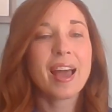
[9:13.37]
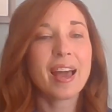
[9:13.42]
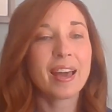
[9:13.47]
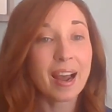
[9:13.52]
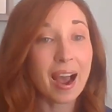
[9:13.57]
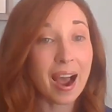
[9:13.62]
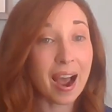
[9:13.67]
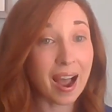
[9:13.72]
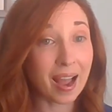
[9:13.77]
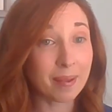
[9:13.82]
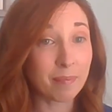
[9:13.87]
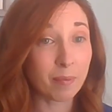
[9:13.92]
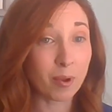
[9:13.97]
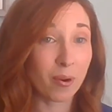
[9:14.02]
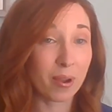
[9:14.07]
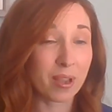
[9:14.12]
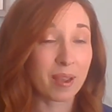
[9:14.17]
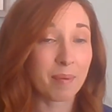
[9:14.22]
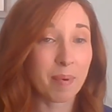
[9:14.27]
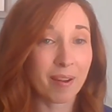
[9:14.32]
and I'm
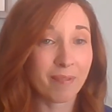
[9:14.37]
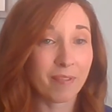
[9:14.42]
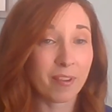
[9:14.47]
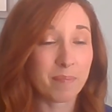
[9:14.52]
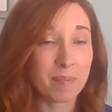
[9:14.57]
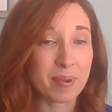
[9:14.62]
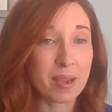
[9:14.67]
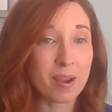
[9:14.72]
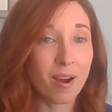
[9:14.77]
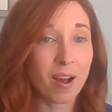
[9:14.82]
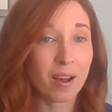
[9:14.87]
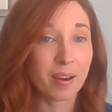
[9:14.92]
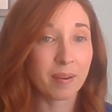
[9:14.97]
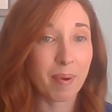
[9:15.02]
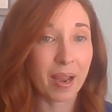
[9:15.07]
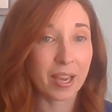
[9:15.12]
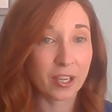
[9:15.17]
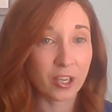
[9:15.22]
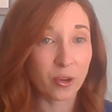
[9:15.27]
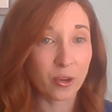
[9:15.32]
going above and
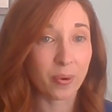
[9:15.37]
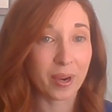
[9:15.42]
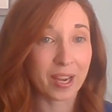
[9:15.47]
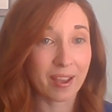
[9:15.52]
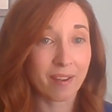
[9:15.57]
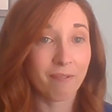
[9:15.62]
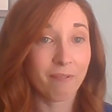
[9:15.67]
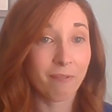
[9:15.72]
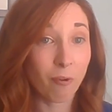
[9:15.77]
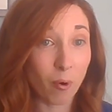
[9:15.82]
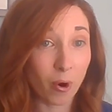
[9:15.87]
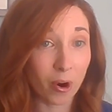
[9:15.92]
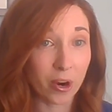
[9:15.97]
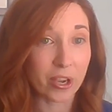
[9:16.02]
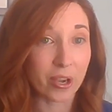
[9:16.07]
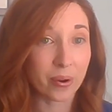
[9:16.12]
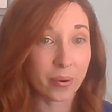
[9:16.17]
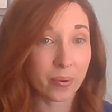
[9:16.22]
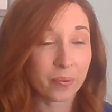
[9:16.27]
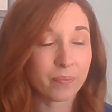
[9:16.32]
beyond by doing it for
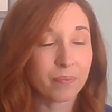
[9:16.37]
you.